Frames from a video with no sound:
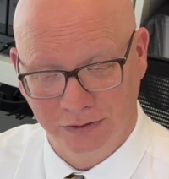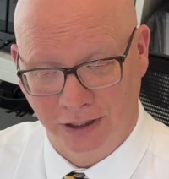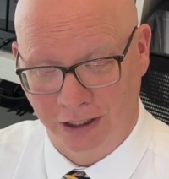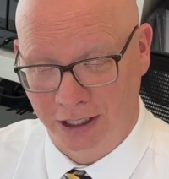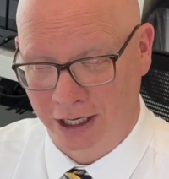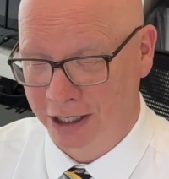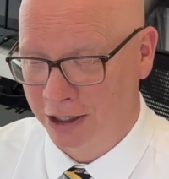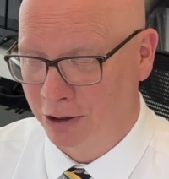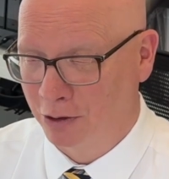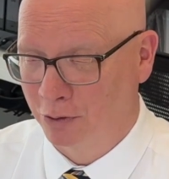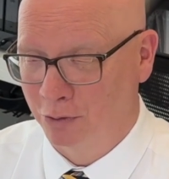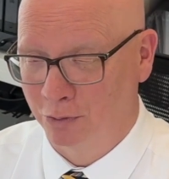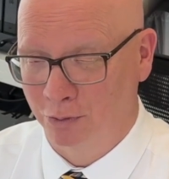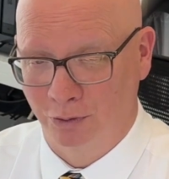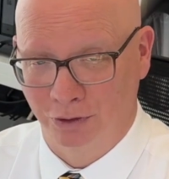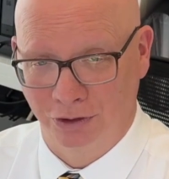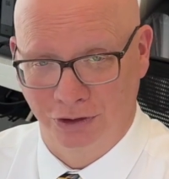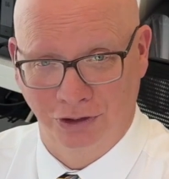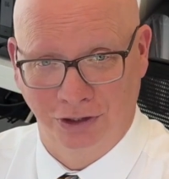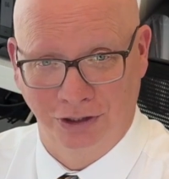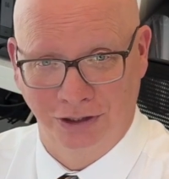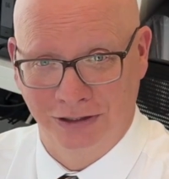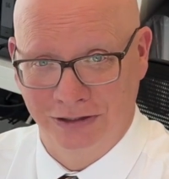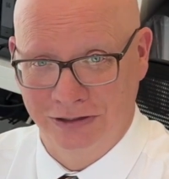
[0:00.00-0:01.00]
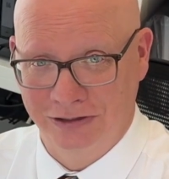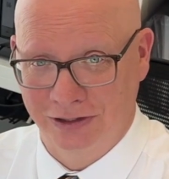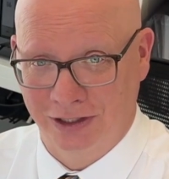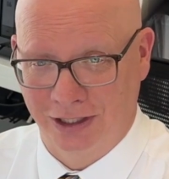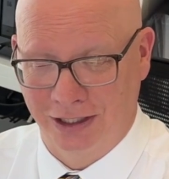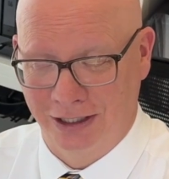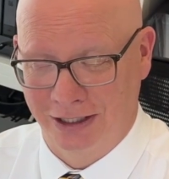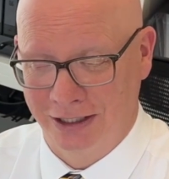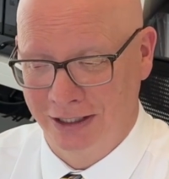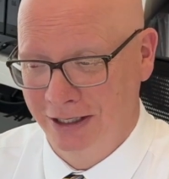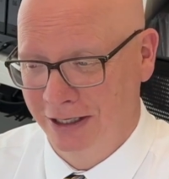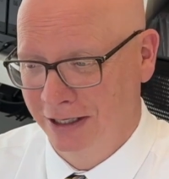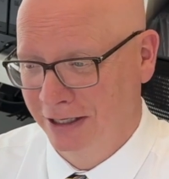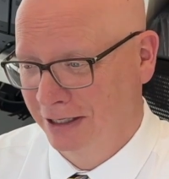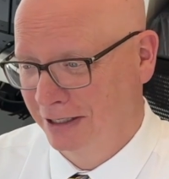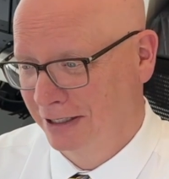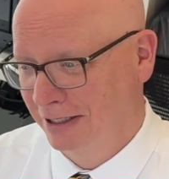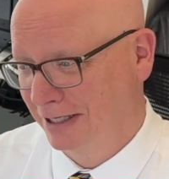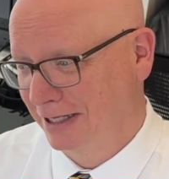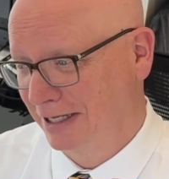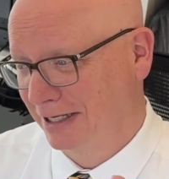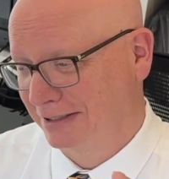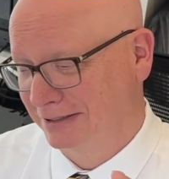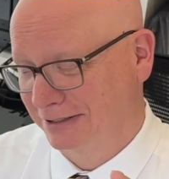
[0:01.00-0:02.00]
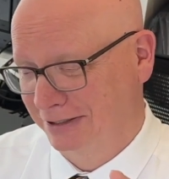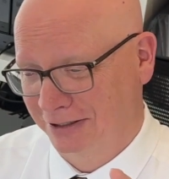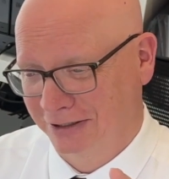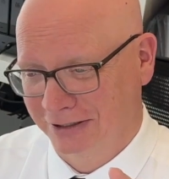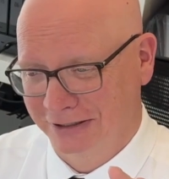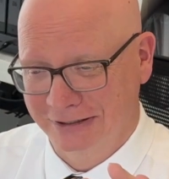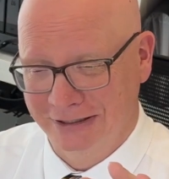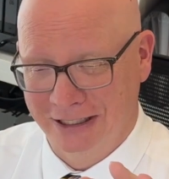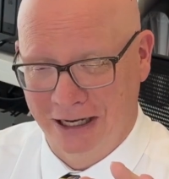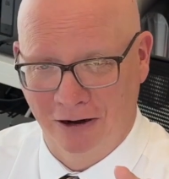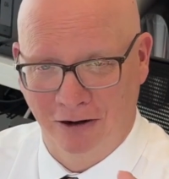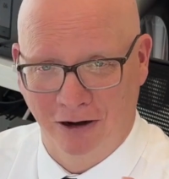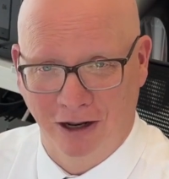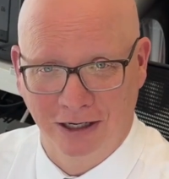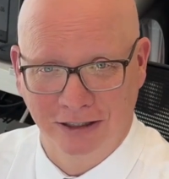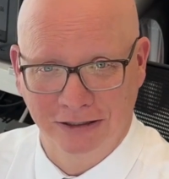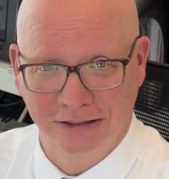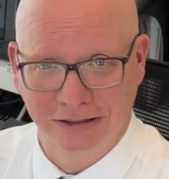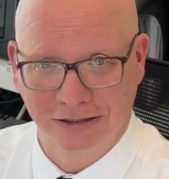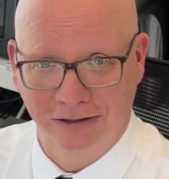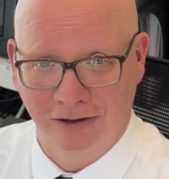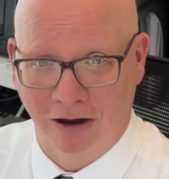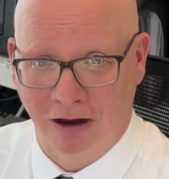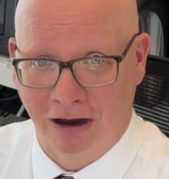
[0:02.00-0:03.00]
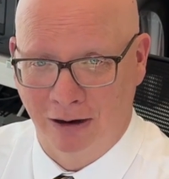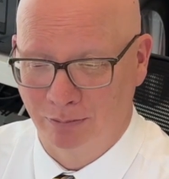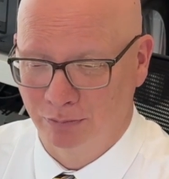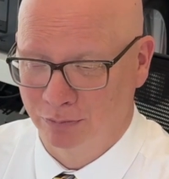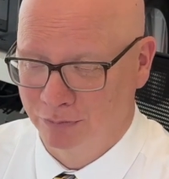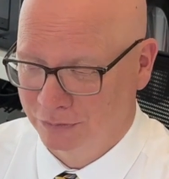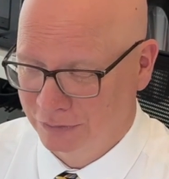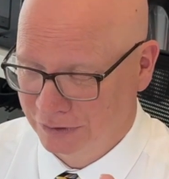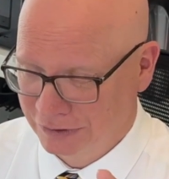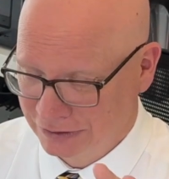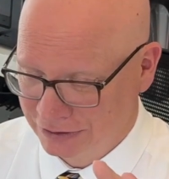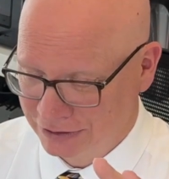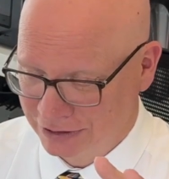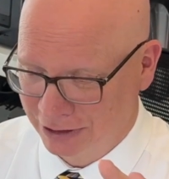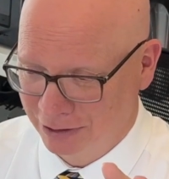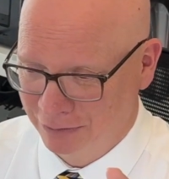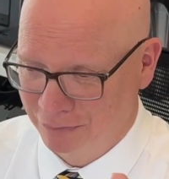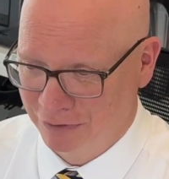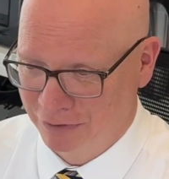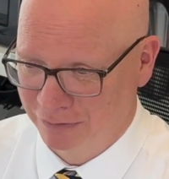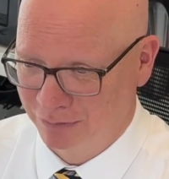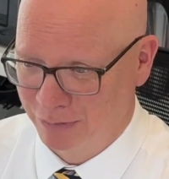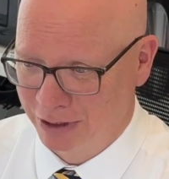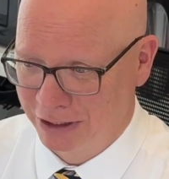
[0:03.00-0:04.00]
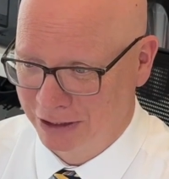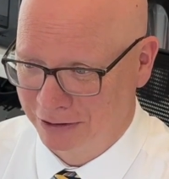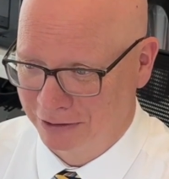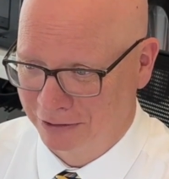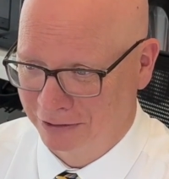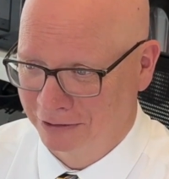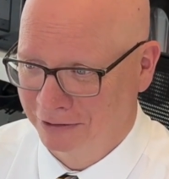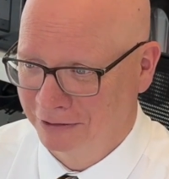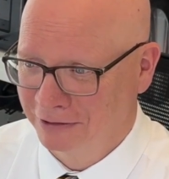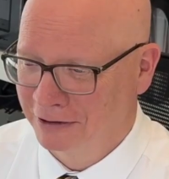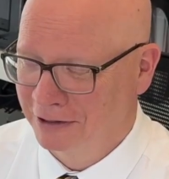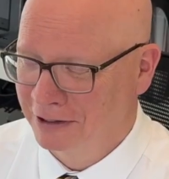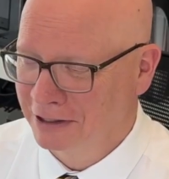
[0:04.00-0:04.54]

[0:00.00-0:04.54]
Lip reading: And I know what you're going to say. It's going to sound like slop. Stick with me here.